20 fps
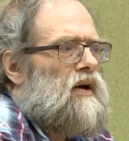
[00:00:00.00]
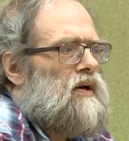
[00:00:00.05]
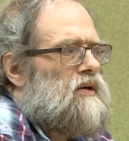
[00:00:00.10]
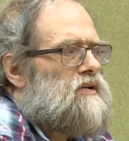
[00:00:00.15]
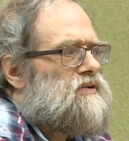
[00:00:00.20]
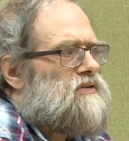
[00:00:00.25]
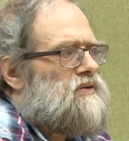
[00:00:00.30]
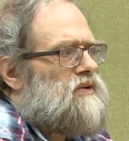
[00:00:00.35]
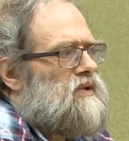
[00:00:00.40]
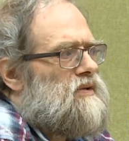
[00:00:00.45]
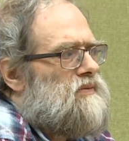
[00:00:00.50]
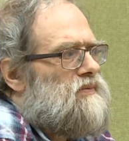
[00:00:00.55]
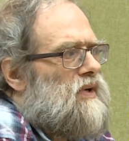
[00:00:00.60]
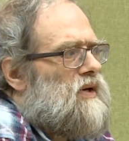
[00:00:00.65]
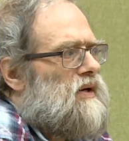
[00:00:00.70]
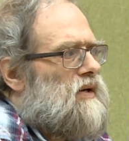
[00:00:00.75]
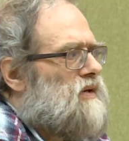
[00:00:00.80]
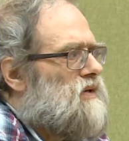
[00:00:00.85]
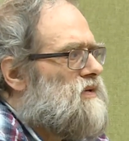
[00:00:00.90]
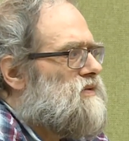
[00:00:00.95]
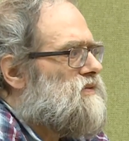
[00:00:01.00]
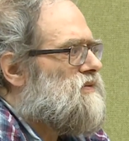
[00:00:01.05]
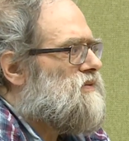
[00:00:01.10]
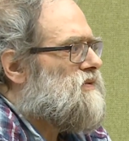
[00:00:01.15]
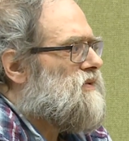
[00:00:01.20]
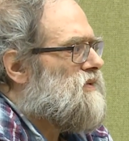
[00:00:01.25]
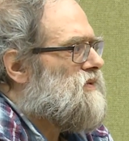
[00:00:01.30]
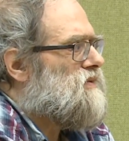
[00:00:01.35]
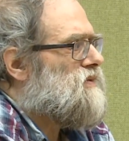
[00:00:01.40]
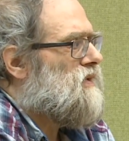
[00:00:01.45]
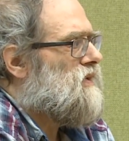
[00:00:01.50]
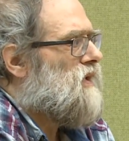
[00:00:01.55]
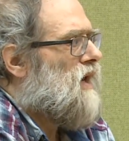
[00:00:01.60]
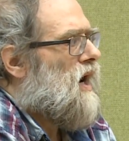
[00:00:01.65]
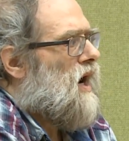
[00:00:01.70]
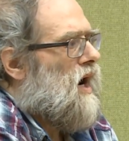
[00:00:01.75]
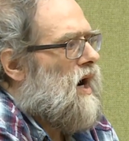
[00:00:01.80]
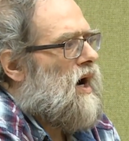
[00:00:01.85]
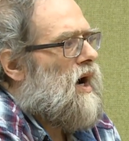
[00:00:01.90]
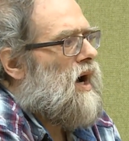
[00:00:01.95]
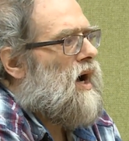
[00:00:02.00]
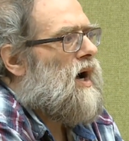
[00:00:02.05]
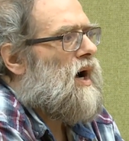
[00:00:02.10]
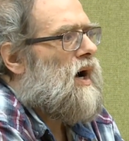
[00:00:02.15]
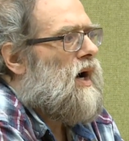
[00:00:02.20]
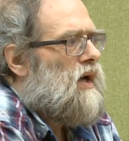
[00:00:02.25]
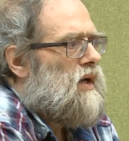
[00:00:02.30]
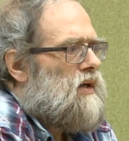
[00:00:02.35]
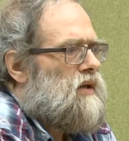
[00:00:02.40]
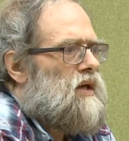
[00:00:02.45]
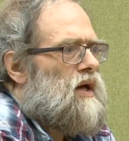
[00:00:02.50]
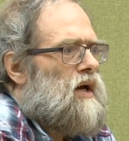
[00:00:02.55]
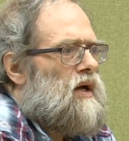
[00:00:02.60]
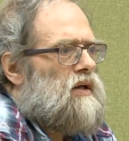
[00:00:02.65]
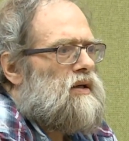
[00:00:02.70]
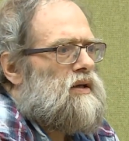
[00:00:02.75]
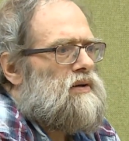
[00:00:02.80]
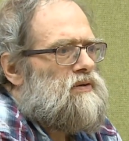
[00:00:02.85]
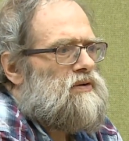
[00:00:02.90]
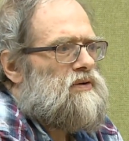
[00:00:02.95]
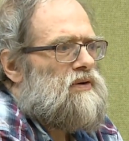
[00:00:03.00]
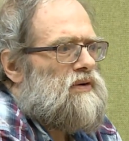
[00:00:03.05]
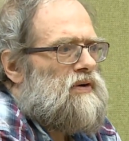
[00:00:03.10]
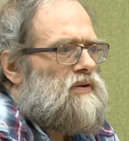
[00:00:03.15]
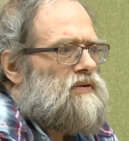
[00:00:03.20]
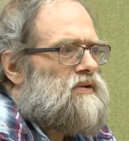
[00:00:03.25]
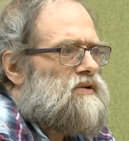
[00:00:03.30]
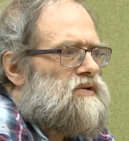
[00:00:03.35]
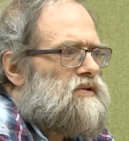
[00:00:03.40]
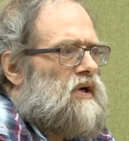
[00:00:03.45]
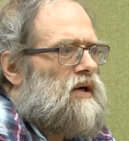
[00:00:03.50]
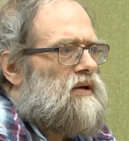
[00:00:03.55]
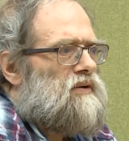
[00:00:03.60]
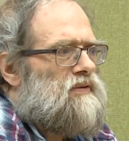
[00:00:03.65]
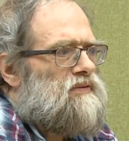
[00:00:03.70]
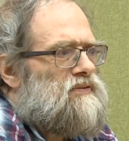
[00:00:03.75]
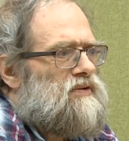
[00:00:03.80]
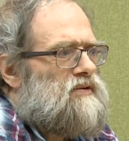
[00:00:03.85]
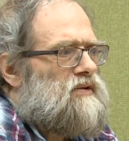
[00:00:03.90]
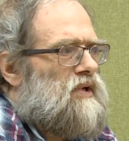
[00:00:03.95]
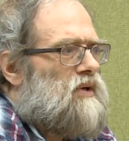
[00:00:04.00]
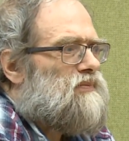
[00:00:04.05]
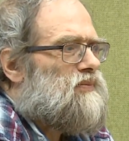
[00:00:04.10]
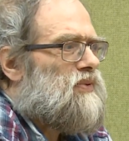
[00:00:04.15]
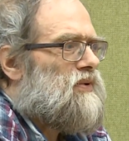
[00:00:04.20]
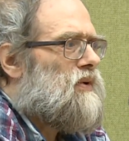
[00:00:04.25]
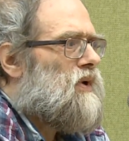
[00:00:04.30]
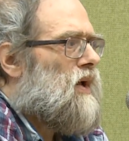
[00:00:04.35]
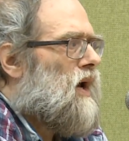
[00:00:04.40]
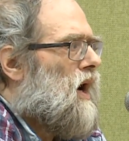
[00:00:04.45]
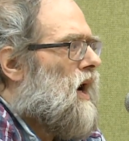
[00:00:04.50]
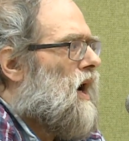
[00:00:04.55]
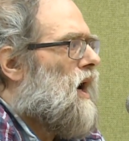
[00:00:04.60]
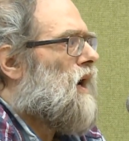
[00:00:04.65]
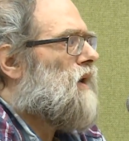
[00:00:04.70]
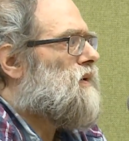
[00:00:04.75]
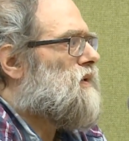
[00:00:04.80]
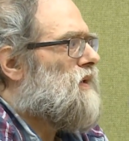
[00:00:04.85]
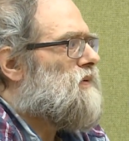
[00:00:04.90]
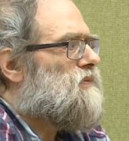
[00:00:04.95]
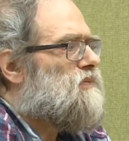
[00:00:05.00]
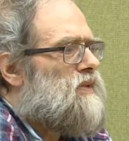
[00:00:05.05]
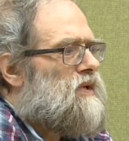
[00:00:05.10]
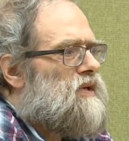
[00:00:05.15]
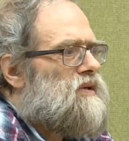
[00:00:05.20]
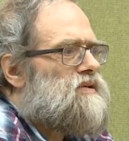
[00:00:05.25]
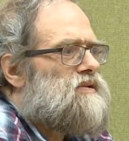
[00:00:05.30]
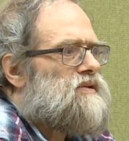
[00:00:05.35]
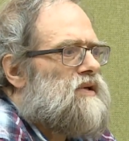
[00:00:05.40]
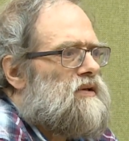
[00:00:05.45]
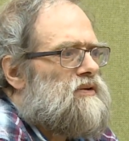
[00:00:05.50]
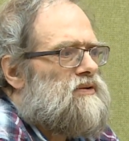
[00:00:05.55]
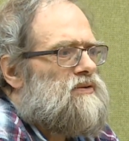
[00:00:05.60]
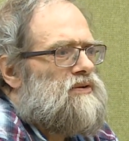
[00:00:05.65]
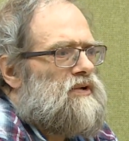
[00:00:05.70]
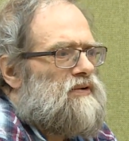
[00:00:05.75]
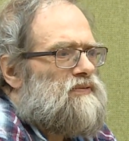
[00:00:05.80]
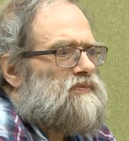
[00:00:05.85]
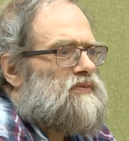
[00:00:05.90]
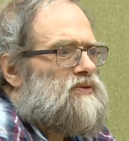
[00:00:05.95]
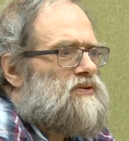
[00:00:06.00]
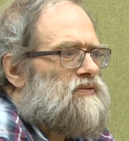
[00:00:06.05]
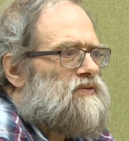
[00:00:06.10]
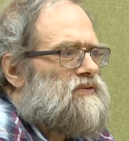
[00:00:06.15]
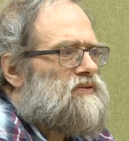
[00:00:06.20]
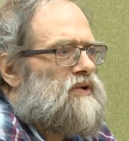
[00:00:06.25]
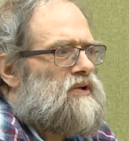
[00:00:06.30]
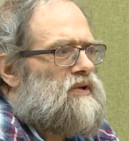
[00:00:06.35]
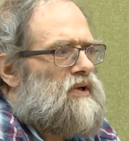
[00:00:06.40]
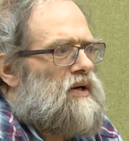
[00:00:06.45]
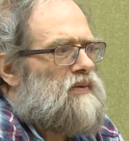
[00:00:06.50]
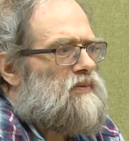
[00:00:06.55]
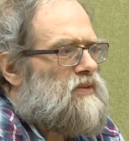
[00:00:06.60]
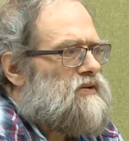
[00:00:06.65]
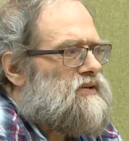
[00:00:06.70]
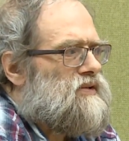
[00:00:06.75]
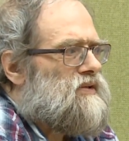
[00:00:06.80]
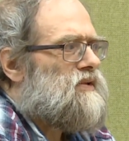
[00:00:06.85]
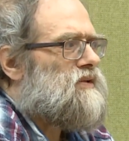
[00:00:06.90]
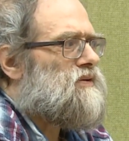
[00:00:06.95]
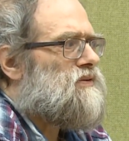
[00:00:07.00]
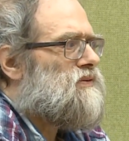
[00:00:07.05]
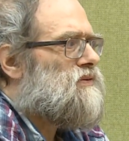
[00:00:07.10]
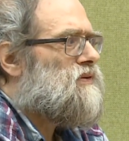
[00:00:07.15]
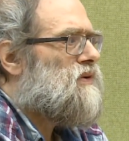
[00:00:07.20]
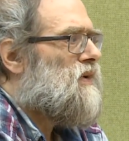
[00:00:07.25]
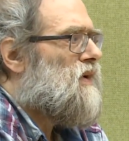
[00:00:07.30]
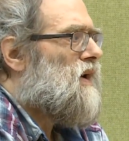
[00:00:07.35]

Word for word: And so in my case, you see, they said, ah, yeah, you're on the side of the temple. Ah, that means that you have proven the Rama Setu